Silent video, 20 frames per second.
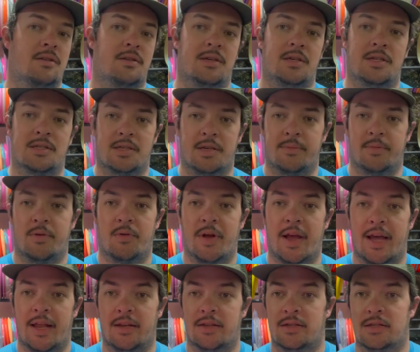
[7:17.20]
it's gonna be
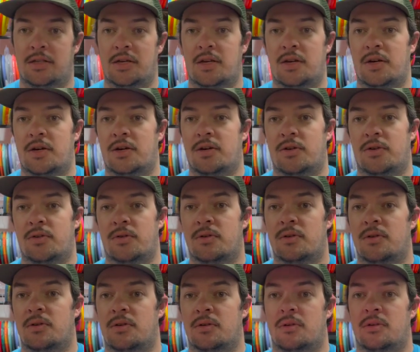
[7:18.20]
rad. So
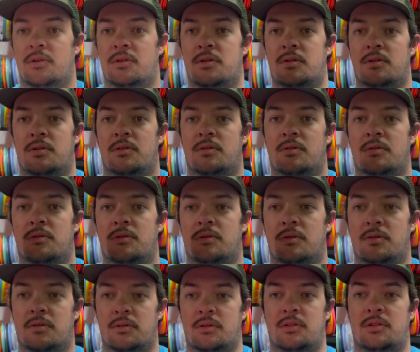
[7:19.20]

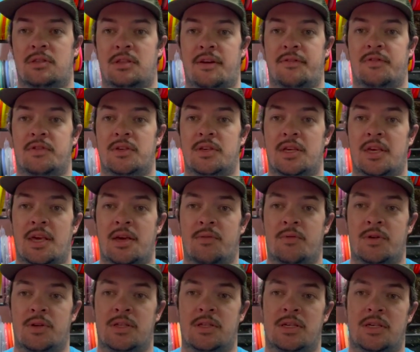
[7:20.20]
definitely get
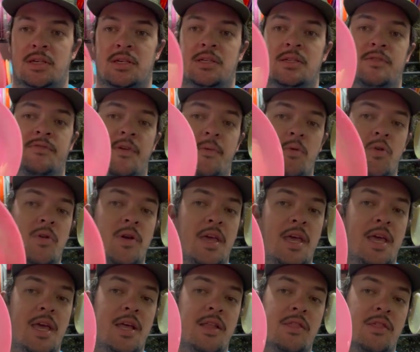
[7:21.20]
one of these. February
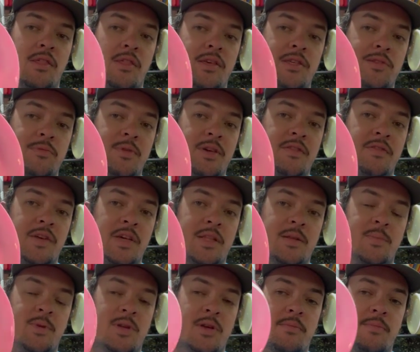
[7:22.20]
8th, these will be
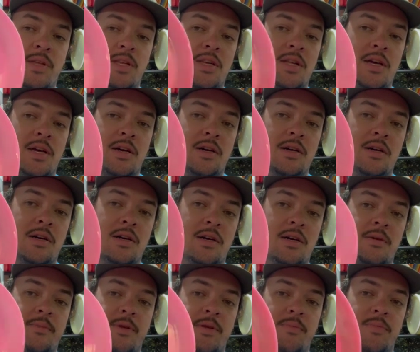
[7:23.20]
available on
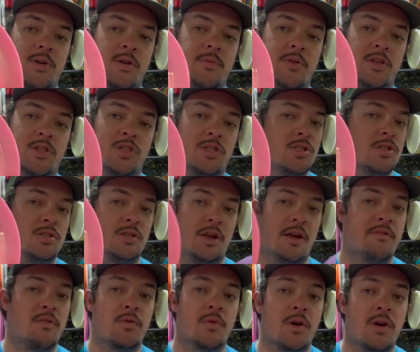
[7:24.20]
mint.com and pretty much
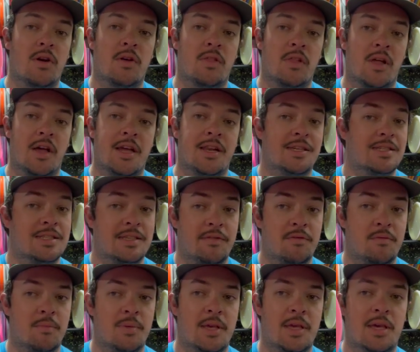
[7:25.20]
everywhere online at
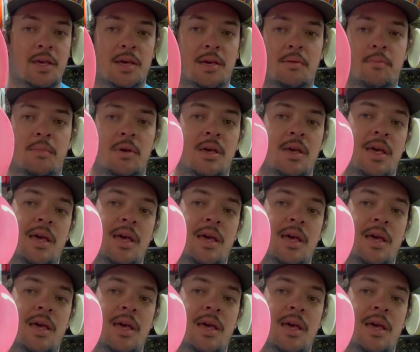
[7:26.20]
7 p.m.